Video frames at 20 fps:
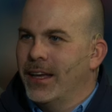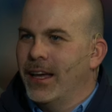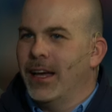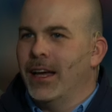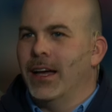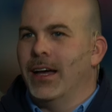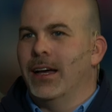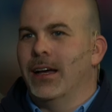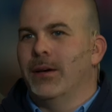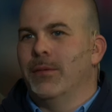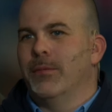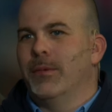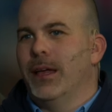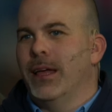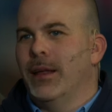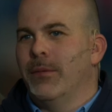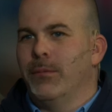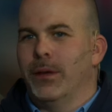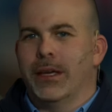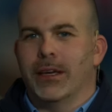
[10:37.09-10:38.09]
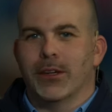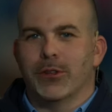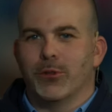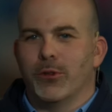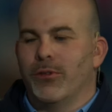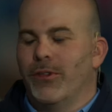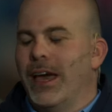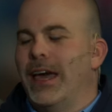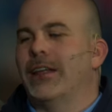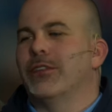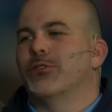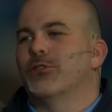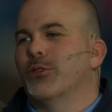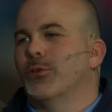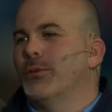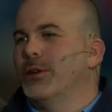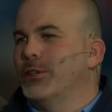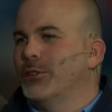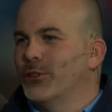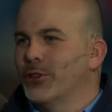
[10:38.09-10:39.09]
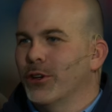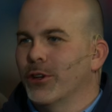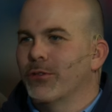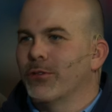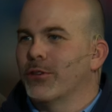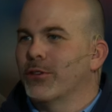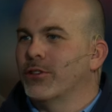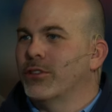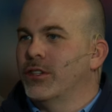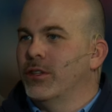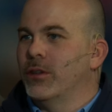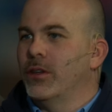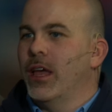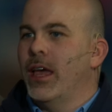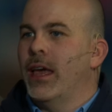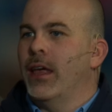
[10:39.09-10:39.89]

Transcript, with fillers: Um, and because we've added so many servers and,